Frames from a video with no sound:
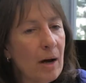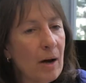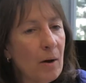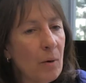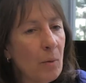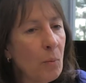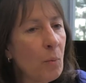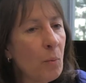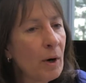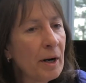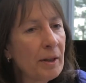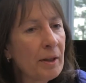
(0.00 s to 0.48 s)

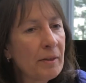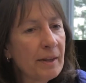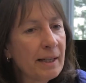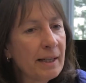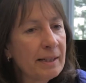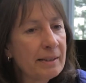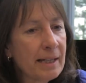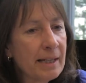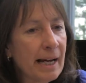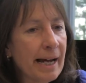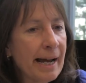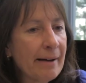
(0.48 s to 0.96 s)
One of the
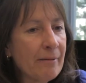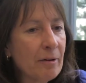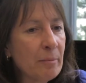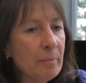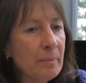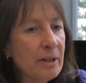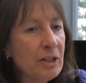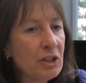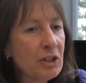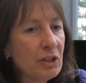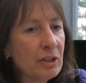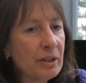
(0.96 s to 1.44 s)
things I haven't
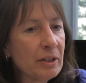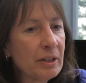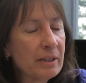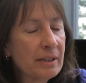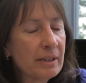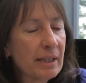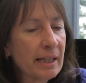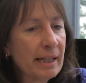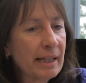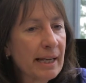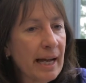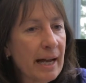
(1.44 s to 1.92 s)
mentioned
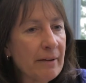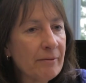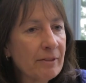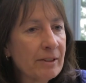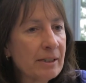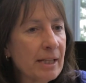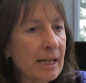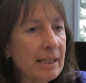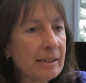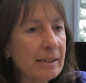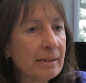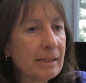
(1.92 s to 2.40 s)
is that
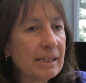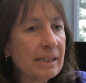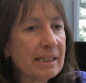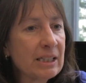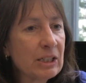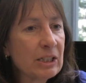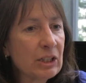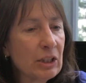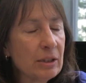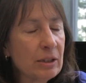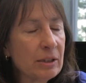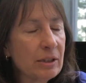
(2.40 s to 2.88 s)
Canvas
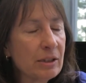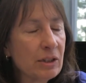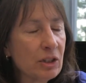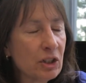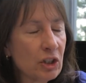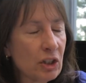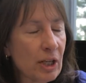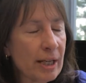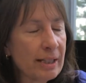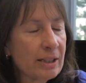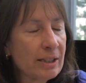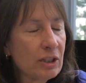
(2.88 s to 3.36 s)
has
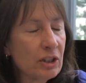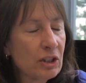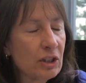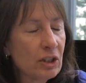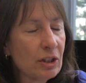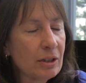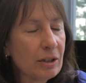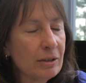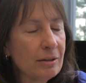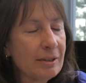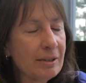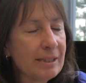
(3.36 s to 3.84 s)
such
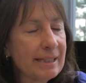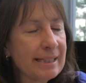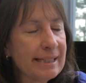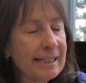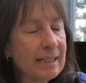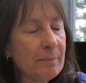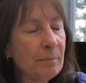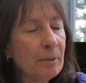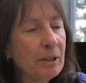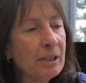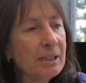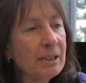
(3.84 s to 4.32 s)

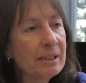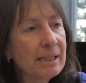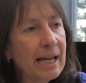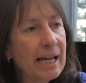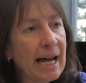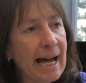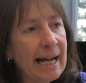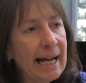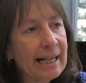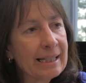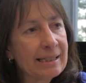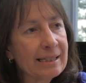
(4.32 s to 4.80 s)
seamless
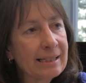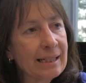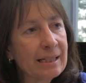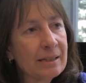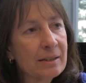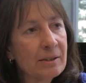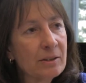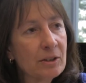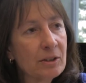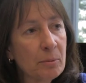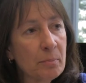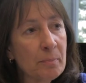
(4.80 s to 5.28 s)

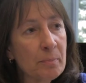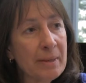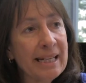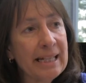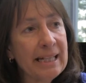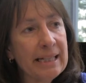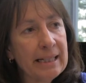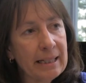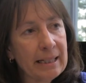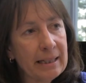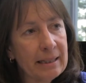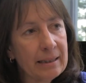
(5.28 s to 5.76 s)
access to
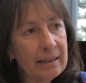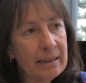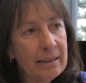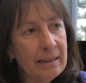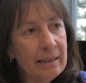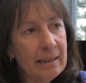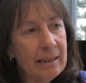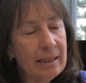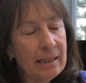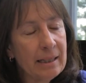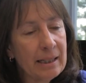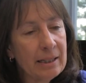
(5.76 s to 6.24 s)
media.
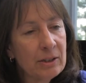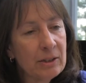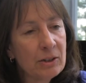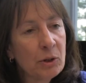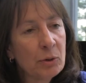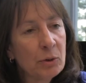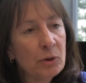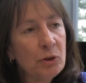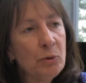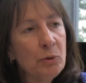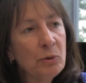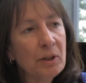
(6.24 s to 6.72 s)
Right. And
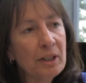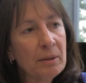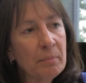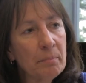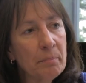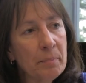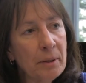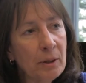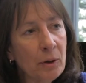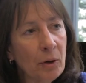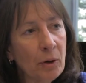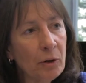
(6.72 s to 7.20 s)
so you
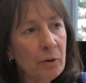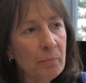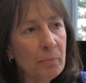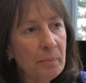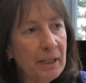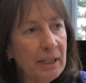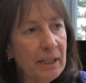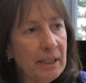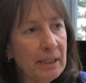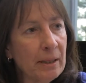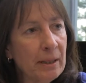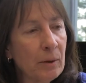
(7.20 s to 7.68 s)
can build
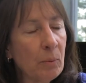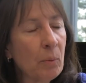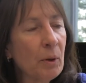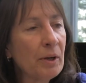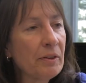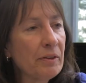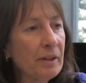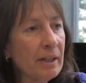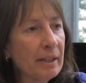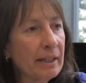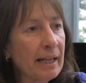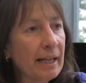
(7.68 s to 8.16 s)
media
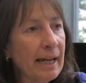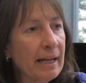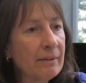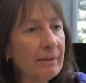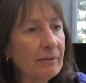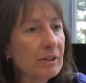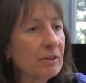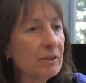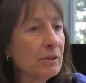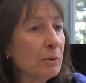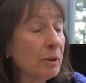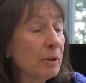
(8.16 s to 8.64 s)
within
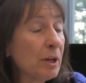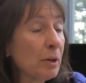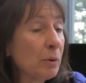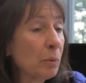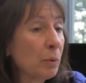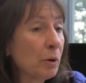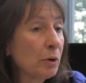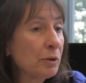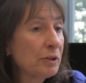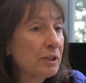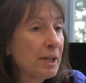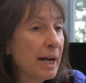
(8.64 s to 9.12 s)
Canvas. So in other
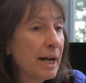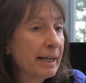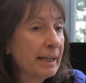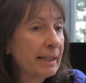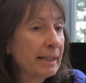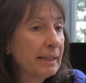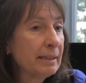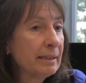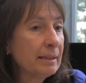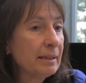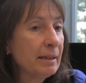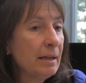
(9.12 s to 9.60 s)
words, I
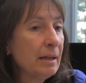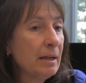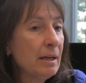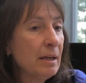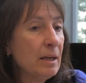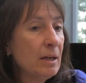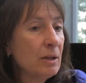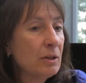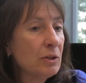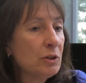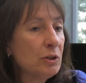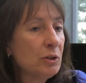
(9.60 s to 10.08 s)
can
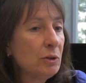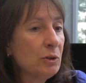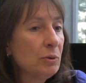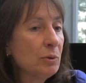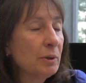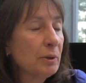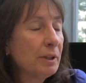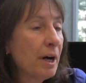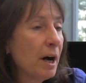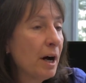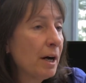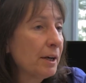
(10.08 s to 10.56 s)

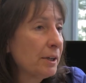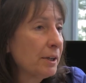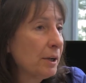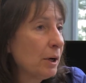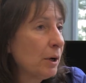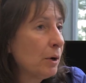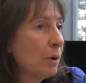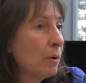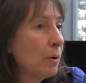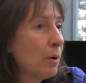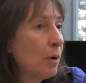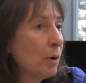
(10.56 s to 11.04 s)
do an
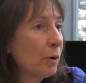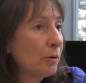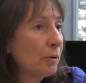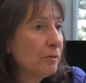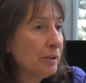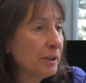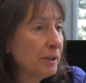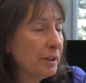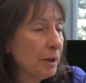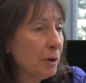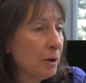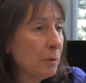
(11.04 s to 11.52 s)
audio or
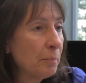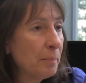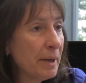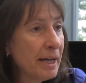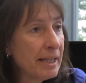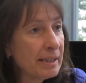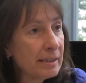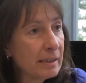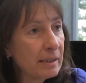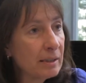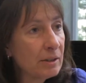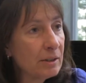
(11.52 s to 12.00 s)
video
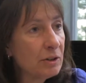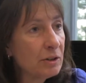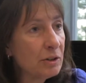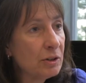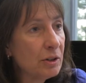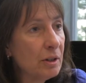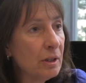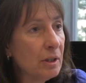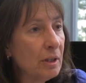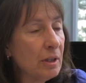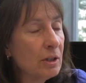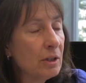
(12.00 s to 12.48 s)

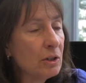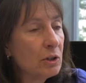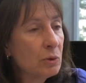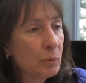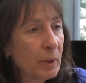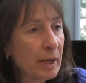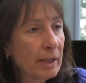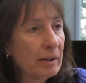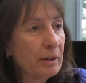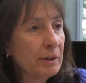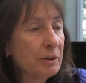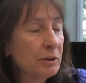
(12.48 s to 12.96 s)
message
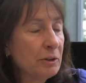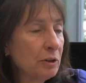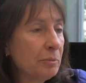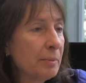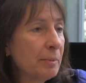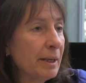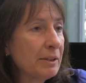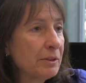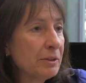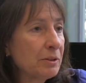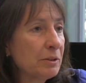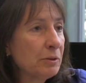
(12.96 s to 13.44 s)
directly to
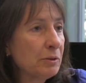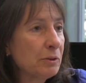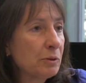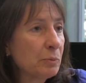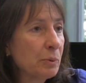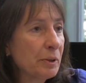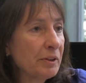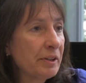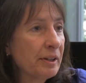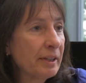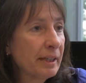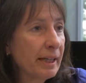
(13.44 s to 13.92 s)
my students
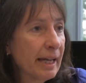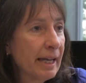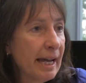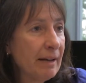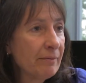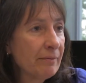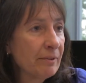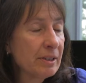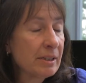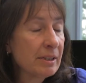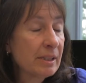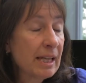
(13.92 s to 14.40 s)
within
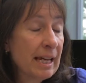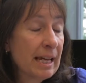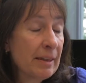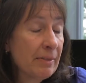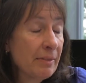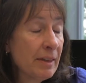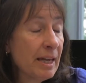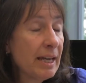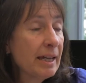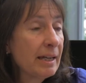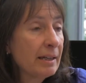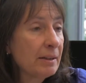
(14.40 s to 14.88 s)
Canvas,
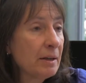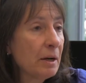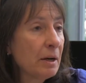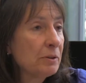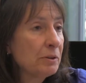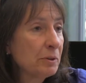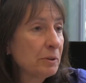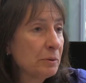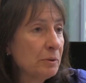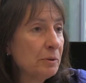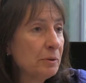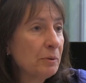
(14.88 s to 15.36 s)
and they can
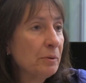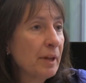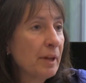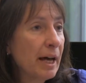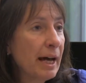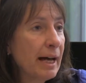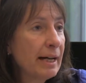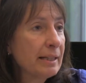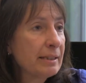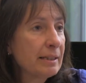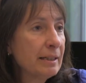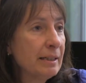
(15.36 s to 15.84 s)
also do
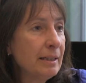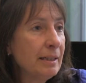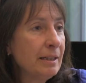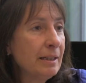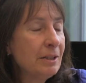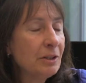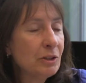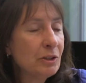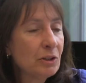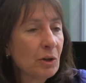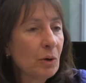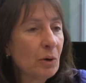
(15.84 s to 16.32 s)
that.
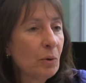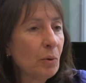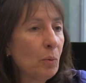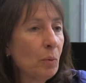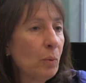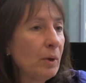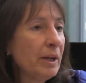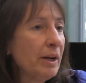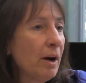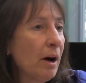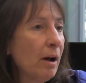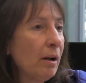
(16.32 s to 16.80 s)
So
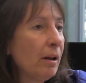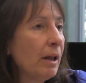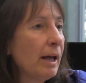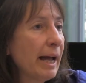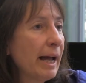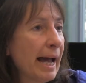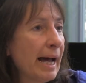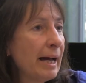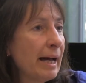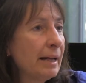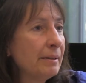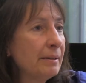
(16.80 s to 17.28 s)
we all
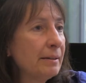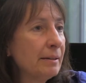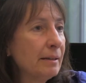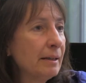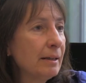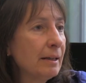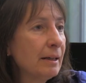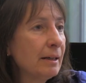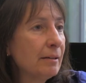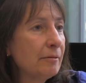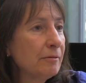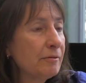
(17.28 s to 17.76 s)
had
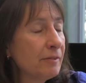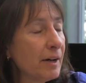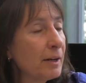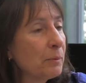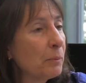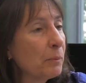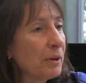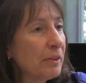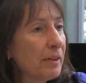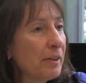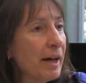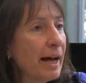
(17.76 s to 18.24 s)

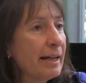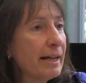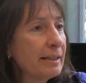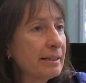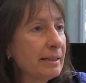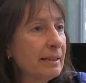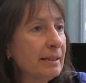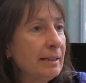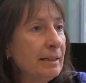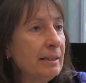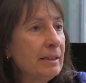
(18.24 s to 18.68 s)
fun with that.